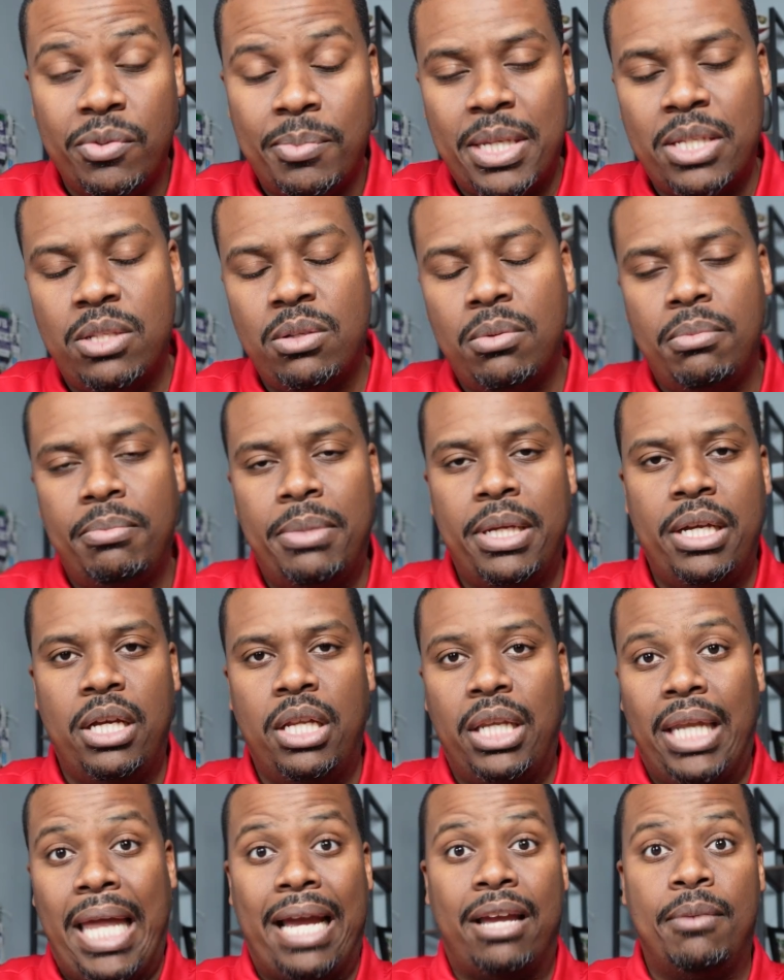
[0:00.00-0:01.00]
for
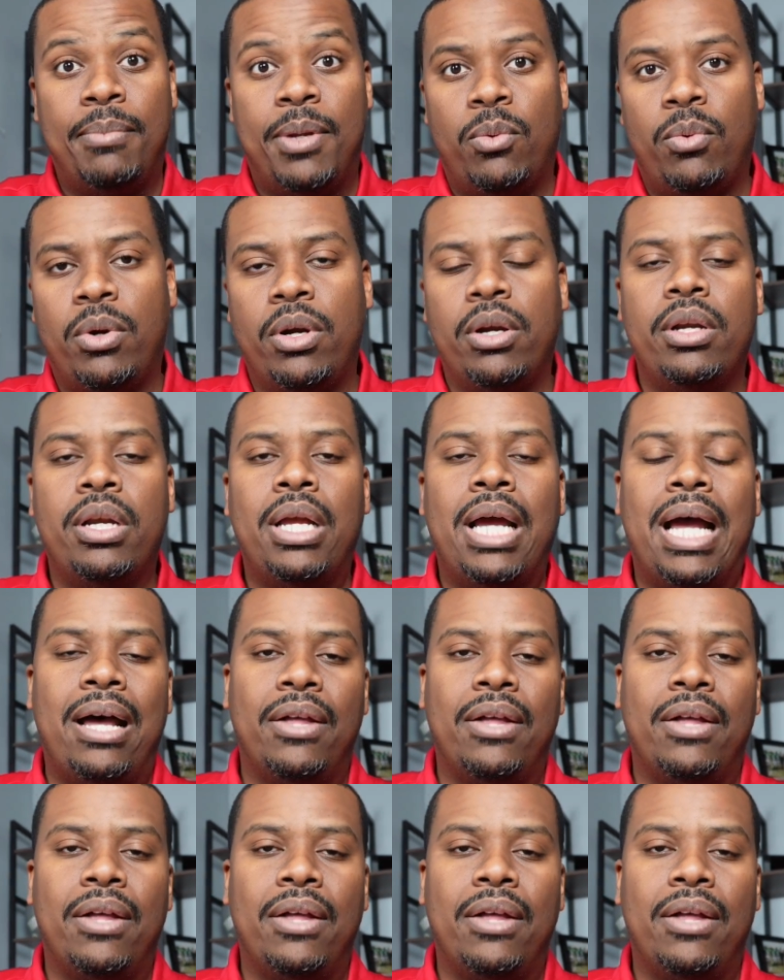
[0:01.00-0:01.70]
lack of a better word,